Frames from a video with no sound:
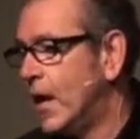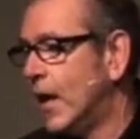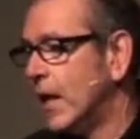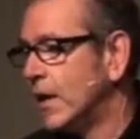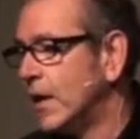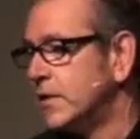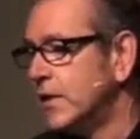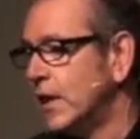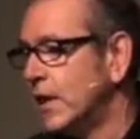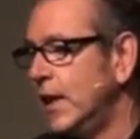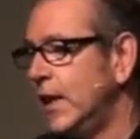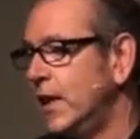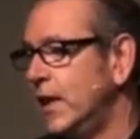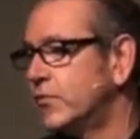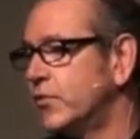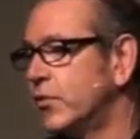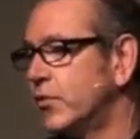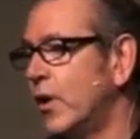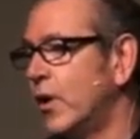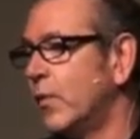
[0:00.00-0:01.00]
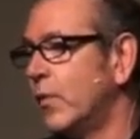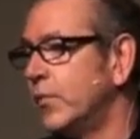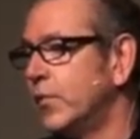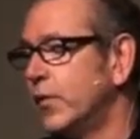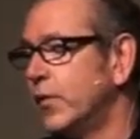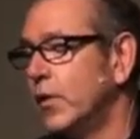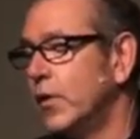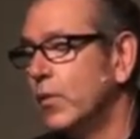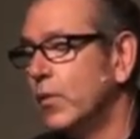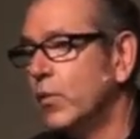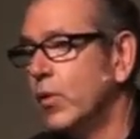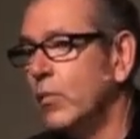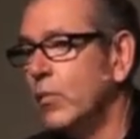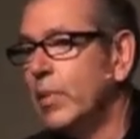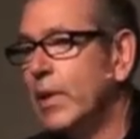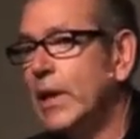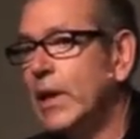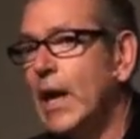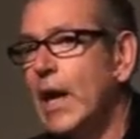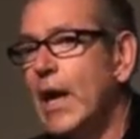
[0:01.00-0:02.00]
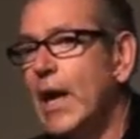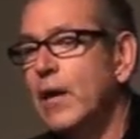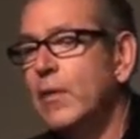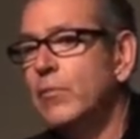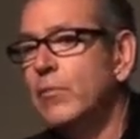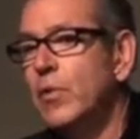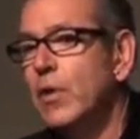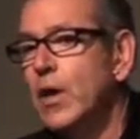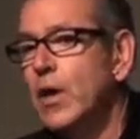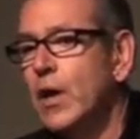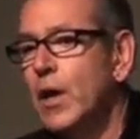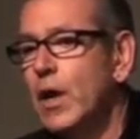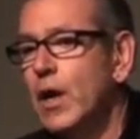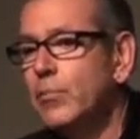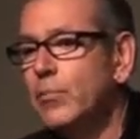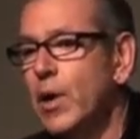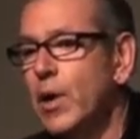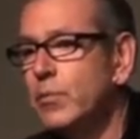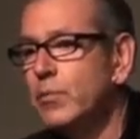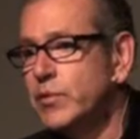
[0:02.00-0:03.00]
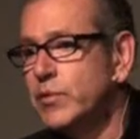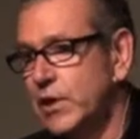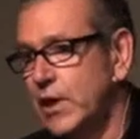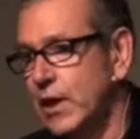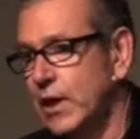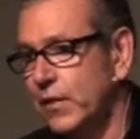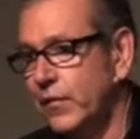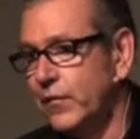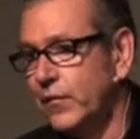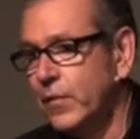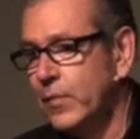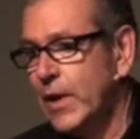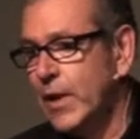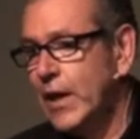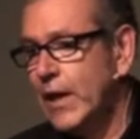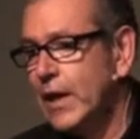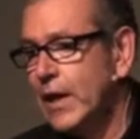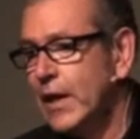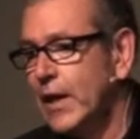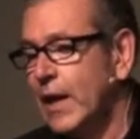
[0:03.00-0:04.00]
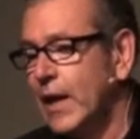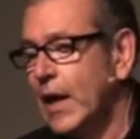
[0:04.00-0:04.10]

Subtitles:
until he dropped what became a bombshell for me